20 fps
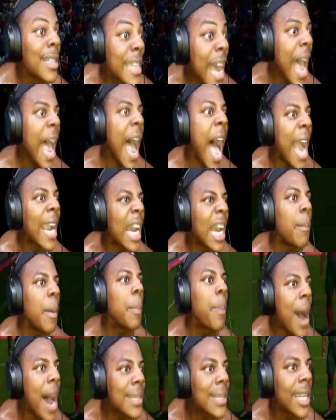Chat, I gotta
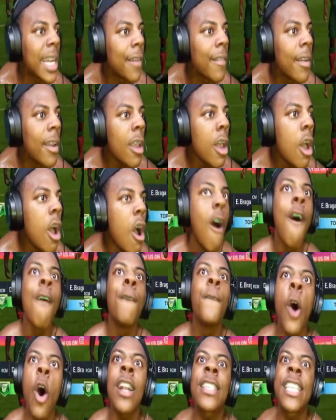be positive.
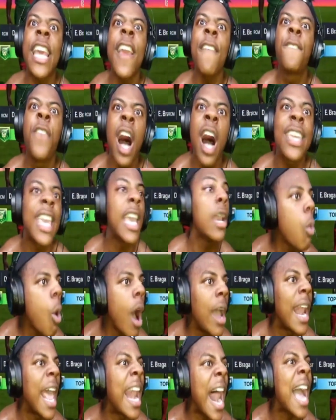14 fucking
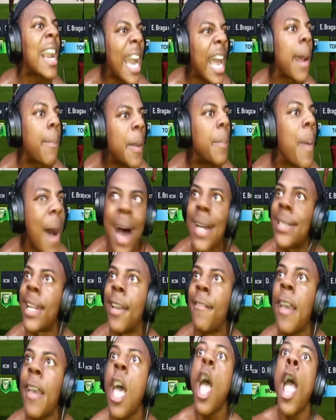one, and I gotta be
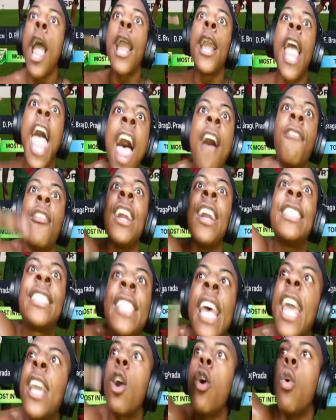positive. Every
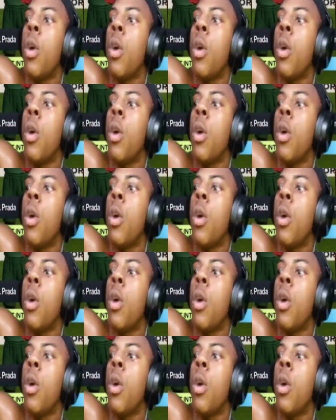single